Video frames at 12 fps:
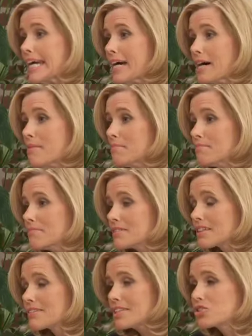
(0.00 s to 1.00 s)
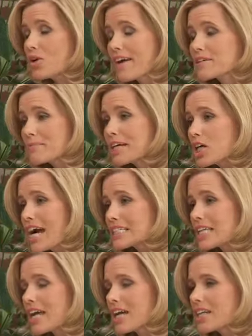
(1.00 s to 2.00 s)
him, because he's driving me
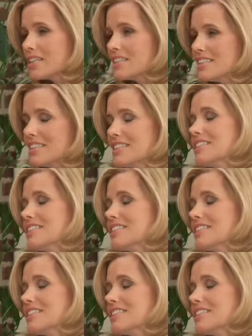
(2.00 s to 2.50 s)
crazy? I